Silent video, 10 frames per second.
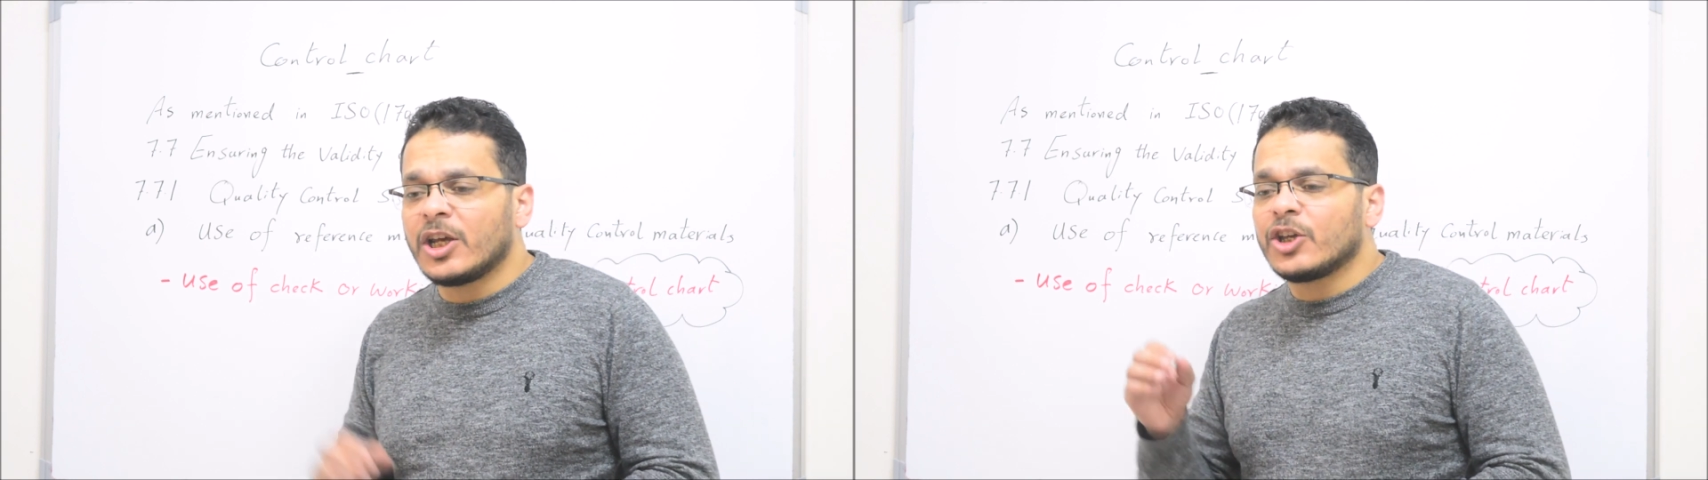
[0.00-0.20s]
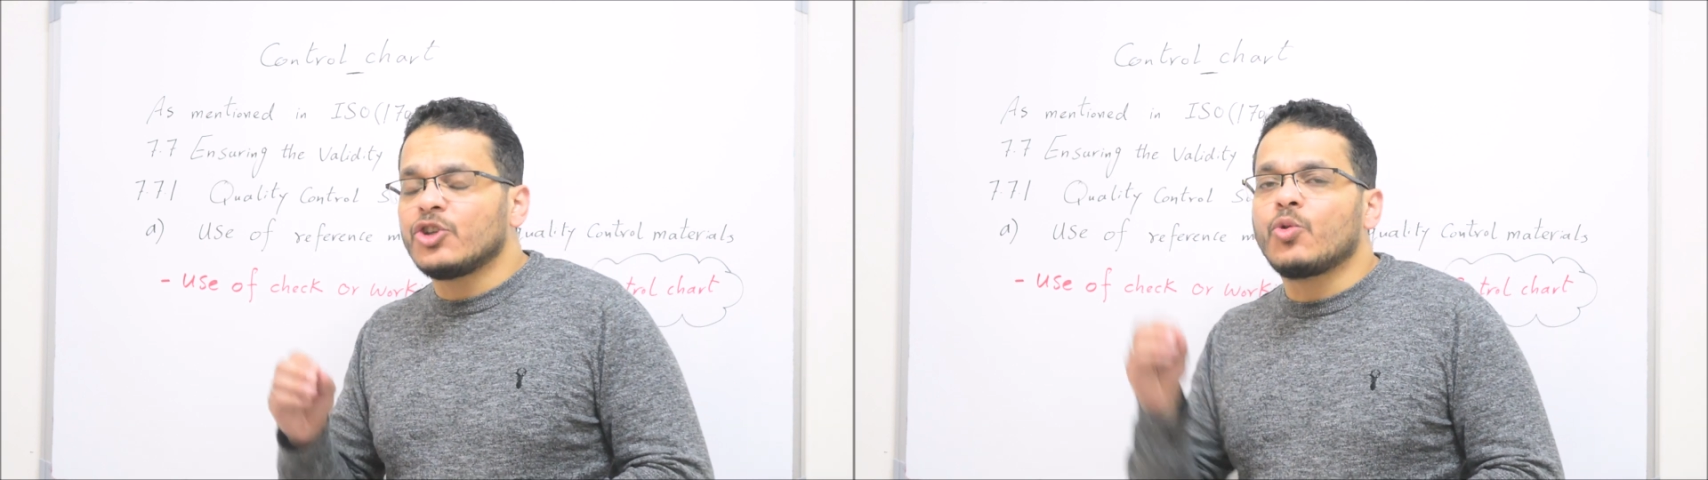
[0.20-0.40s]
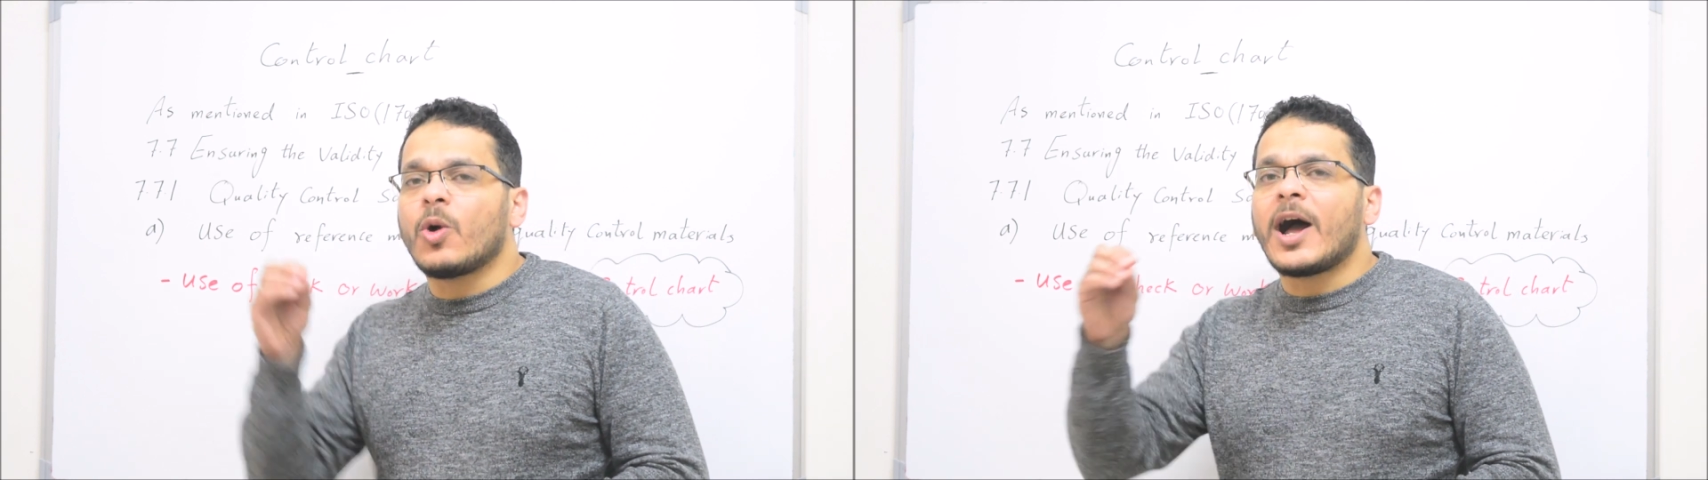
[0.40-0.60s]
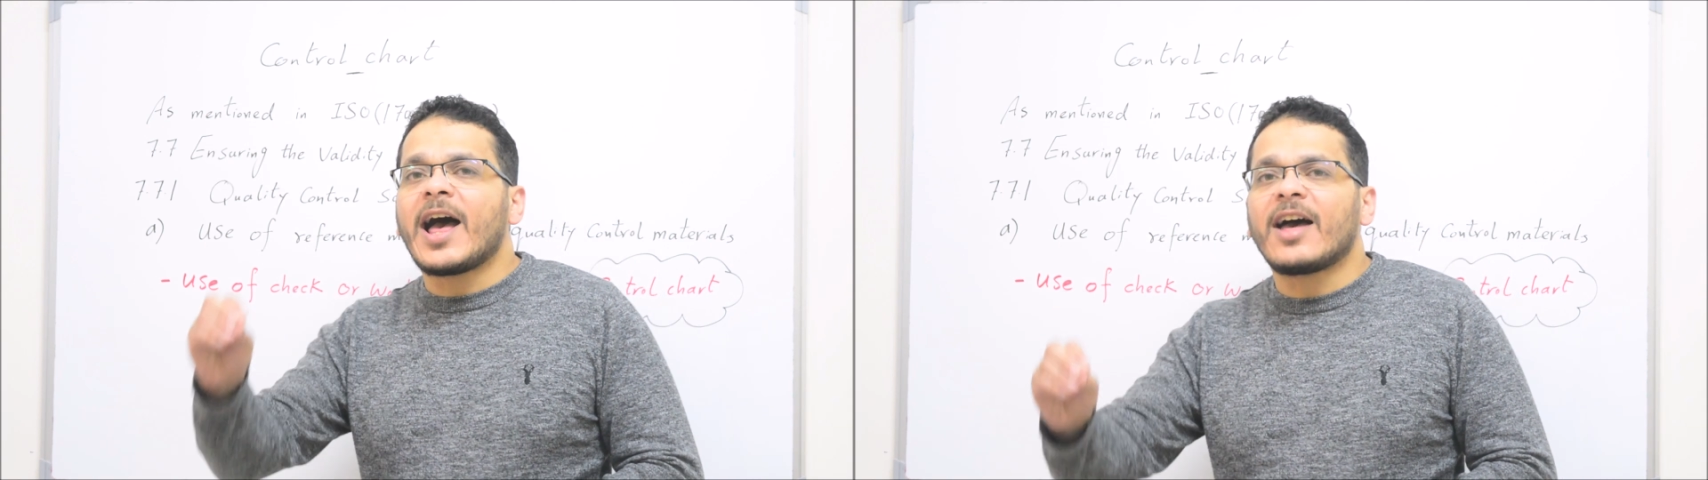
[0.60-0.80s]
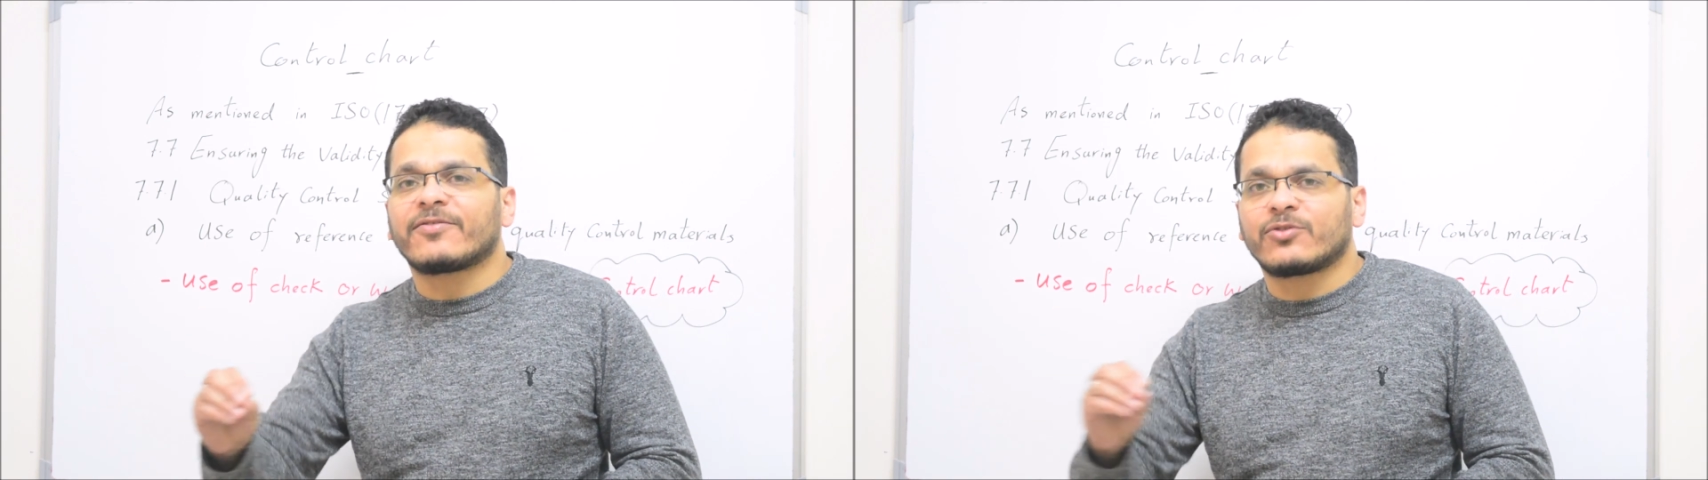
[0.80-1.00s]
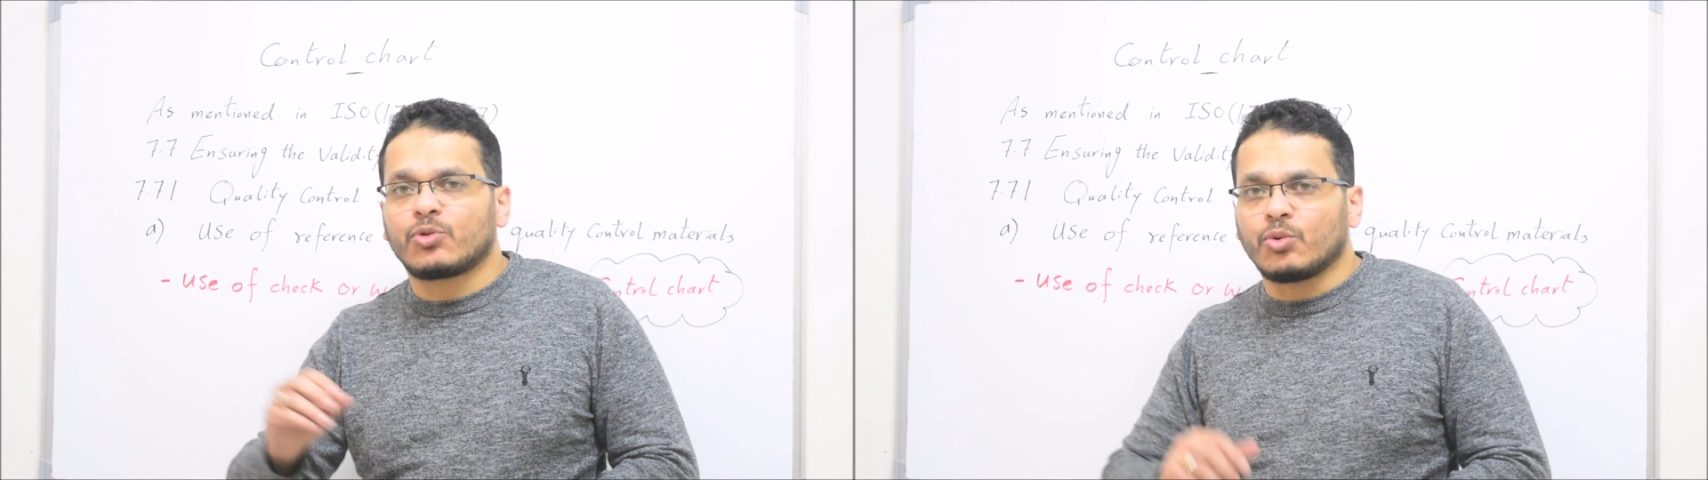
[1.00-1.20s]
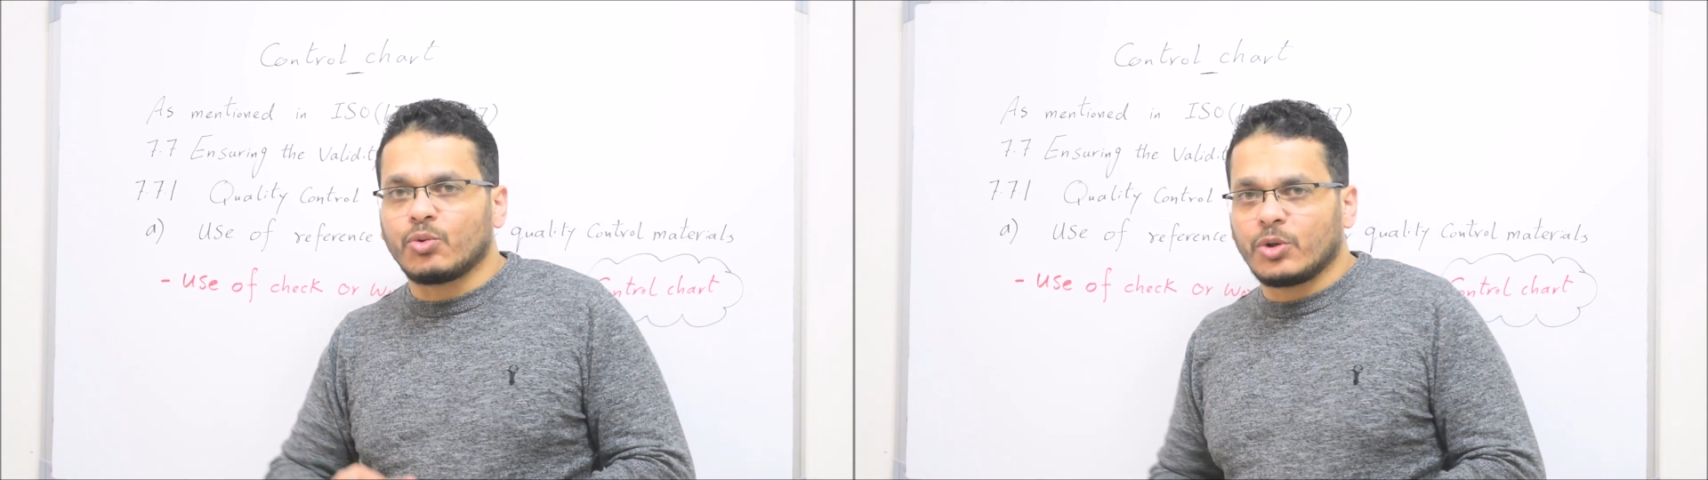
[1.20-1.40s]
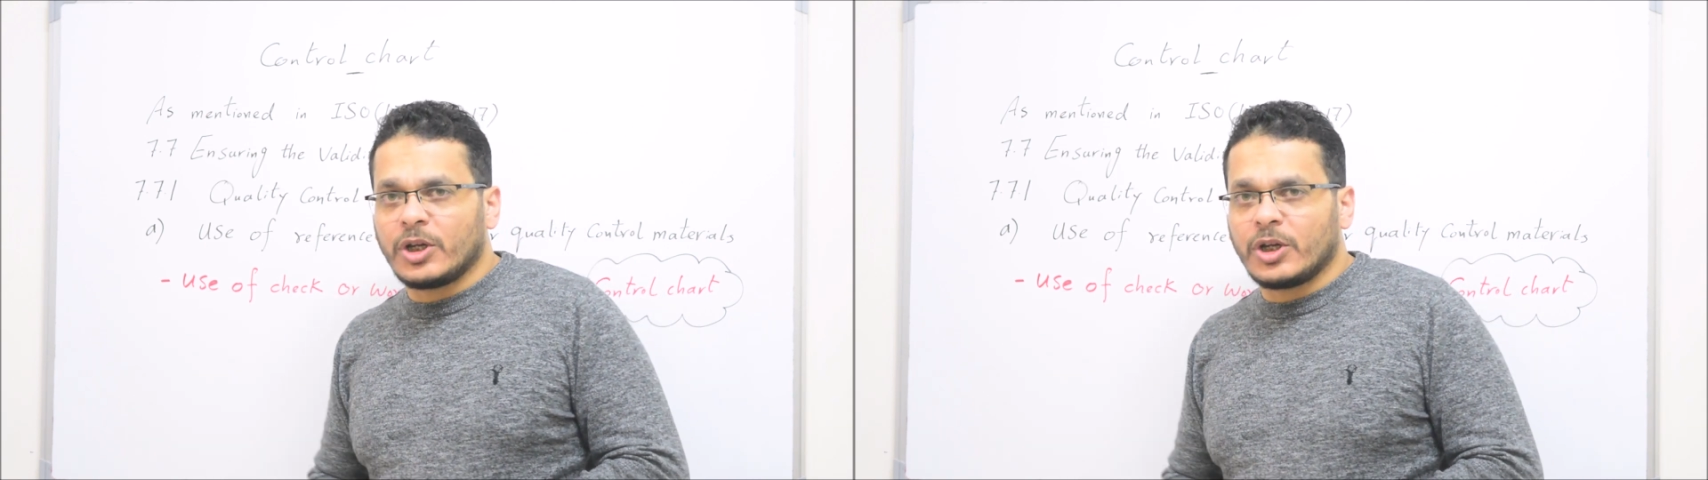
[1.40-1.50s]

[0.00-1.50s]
you have to